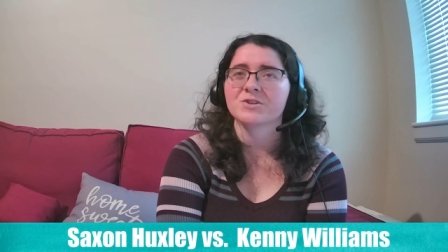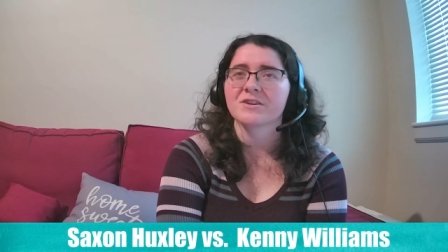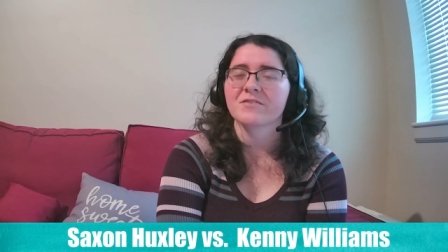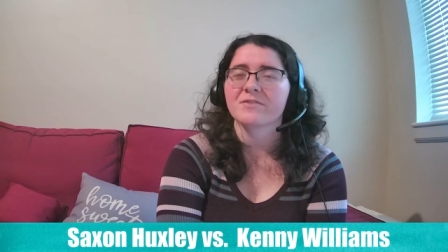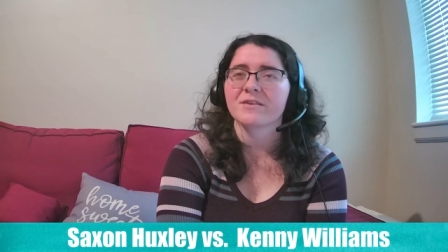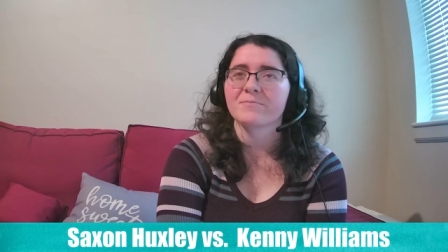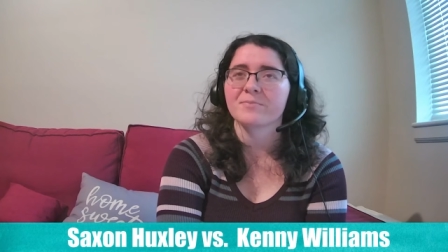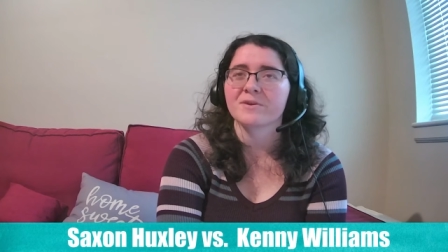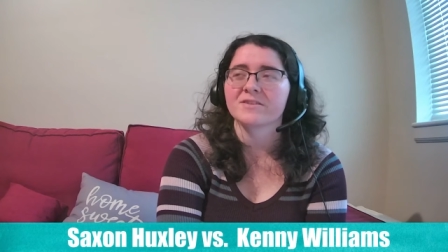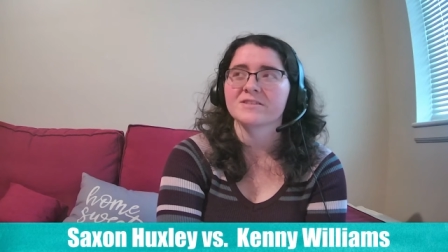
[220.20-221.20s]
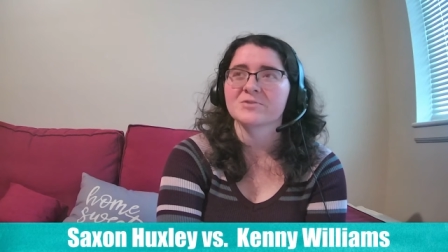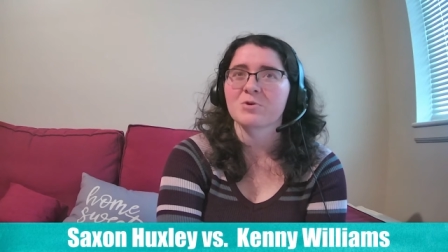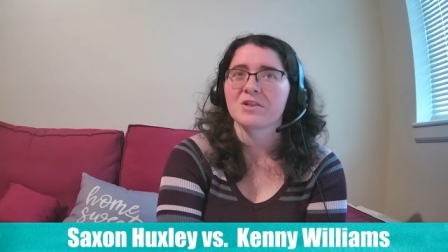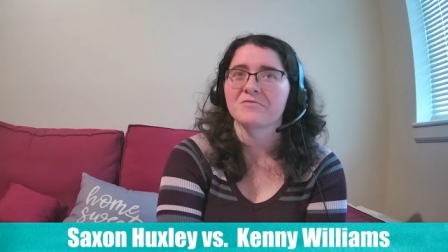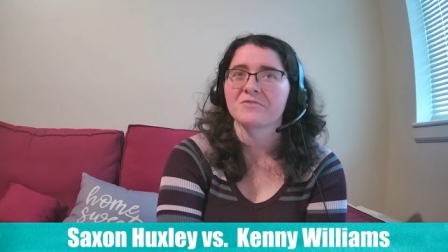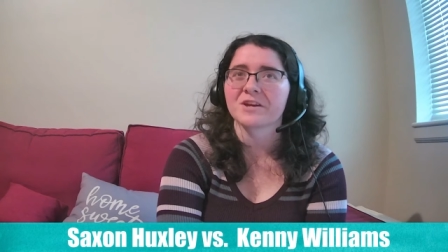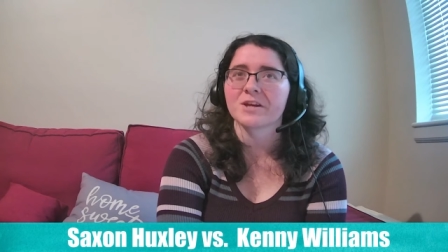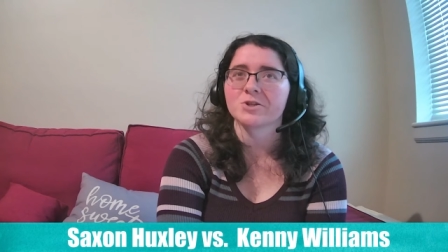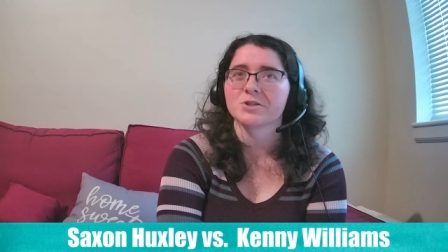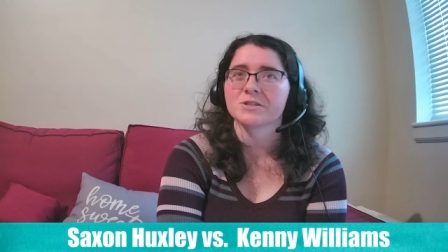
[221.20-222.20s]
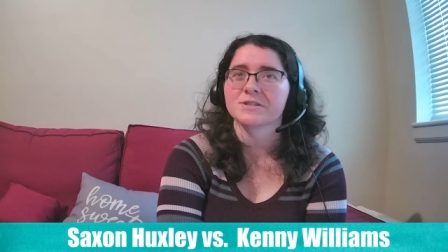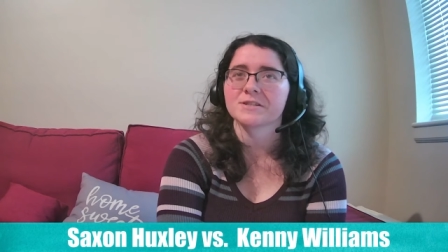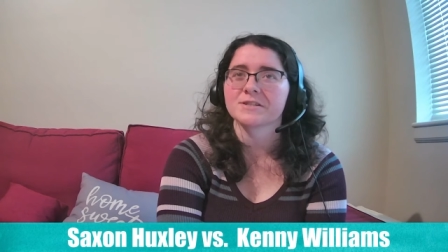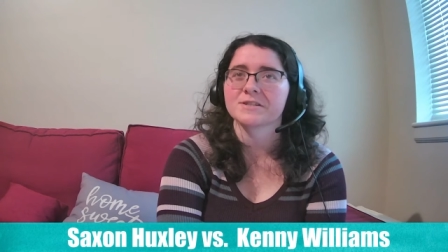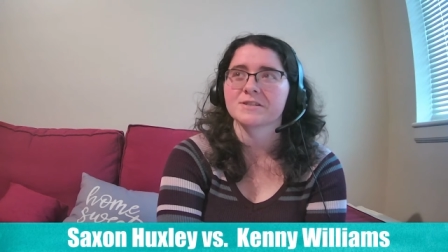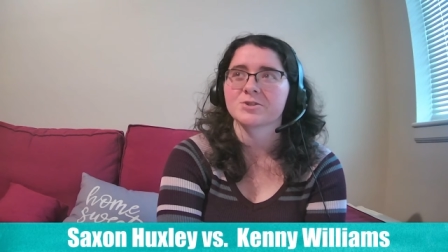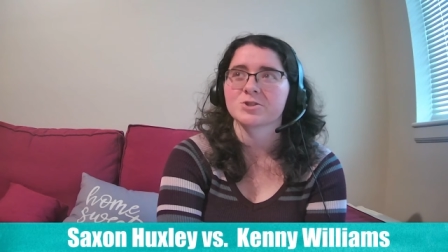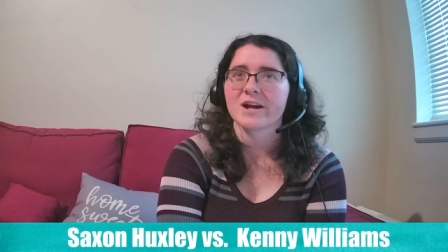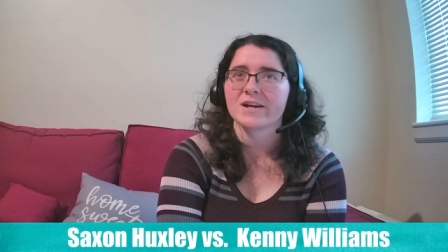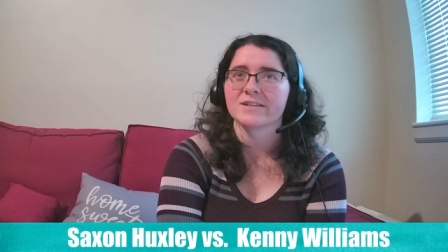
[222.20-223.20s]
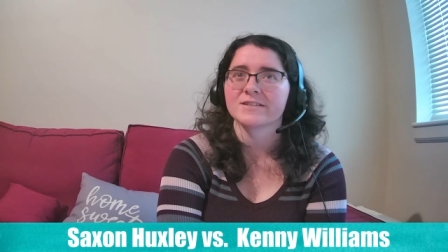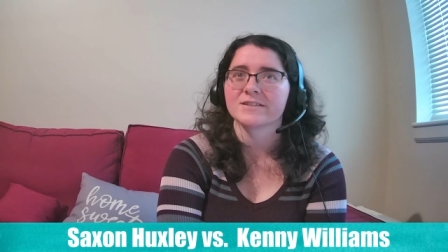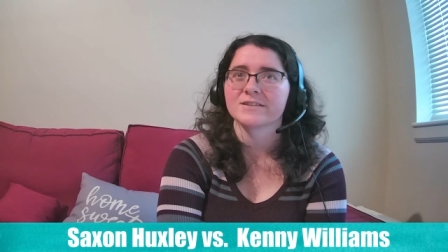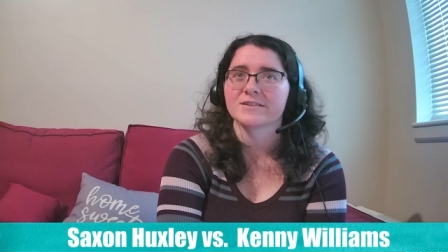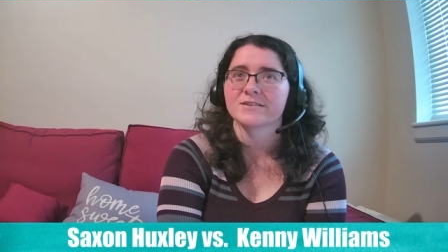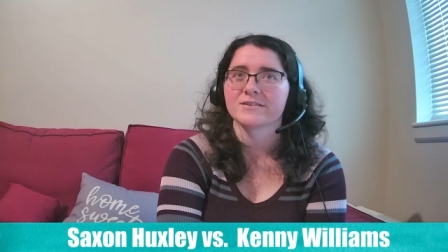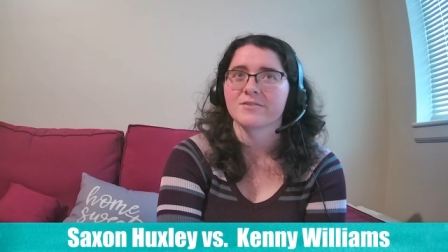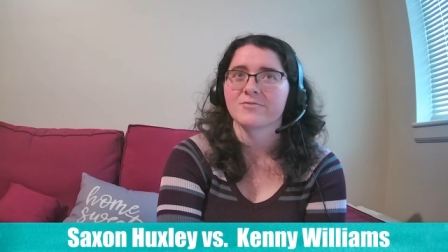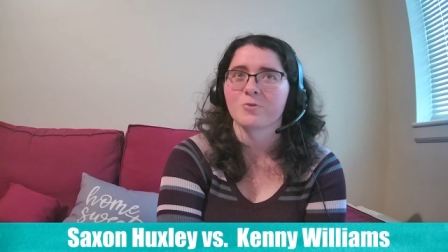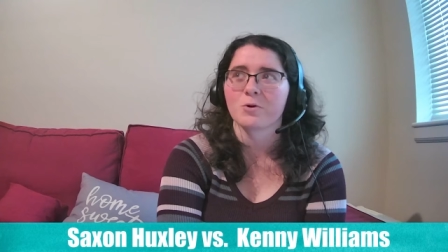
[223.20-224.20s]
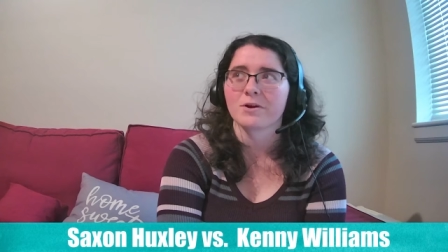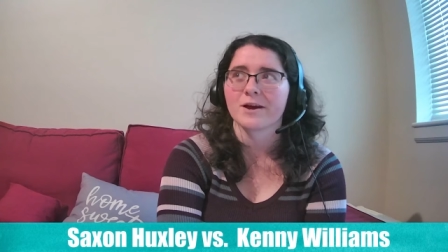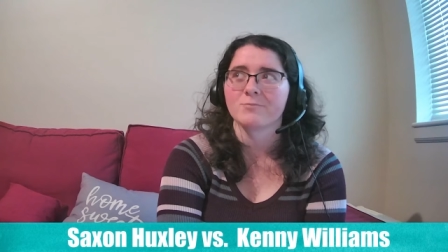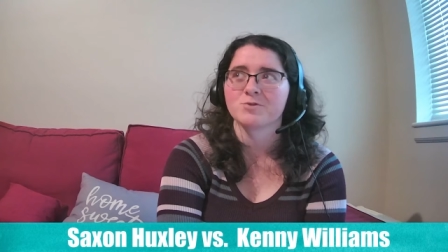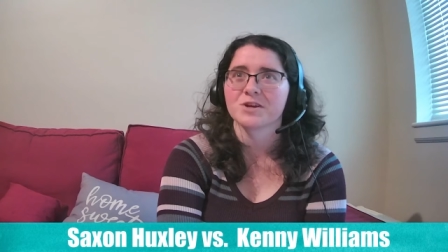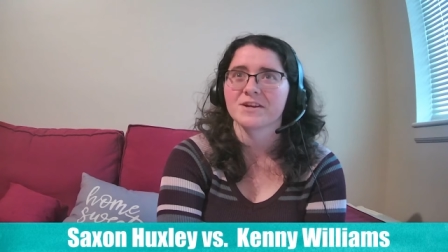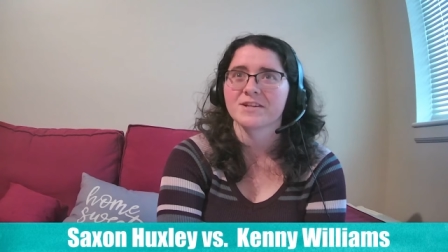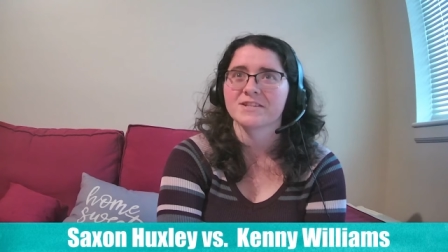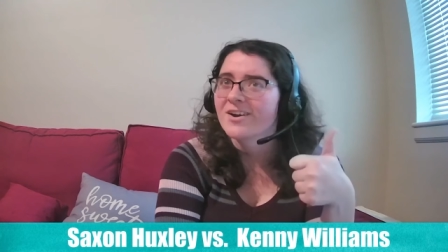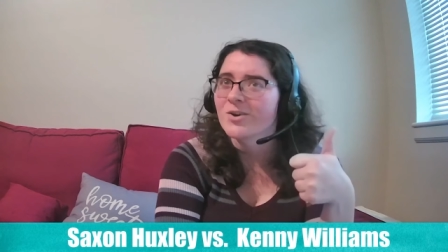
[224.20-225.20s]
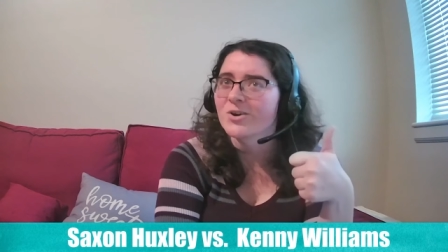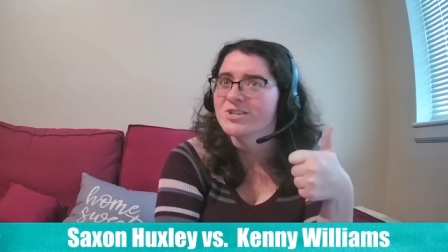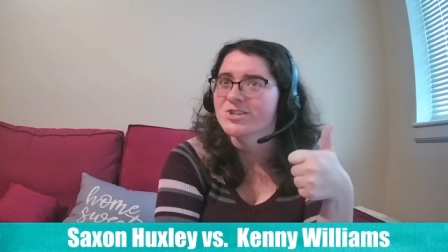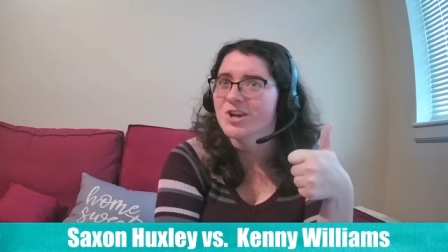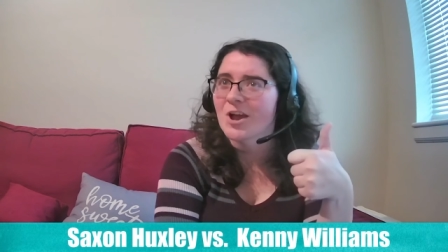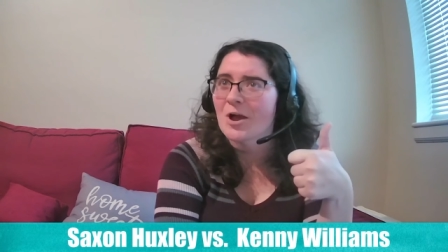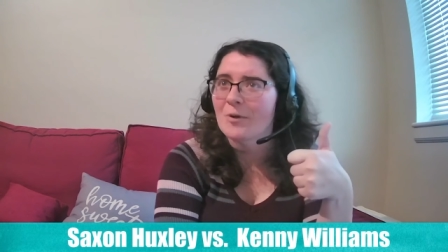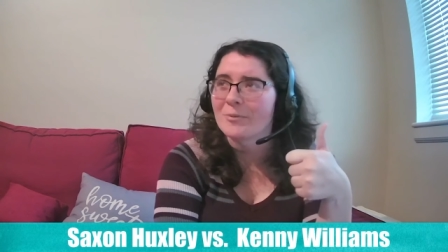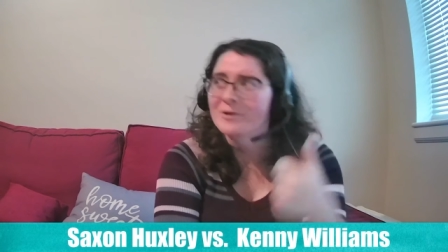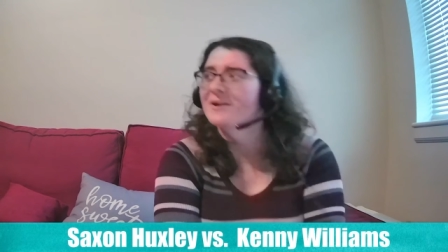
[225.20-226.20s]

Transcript: have that been a disqualification since the jacket's a foreign object? Great job.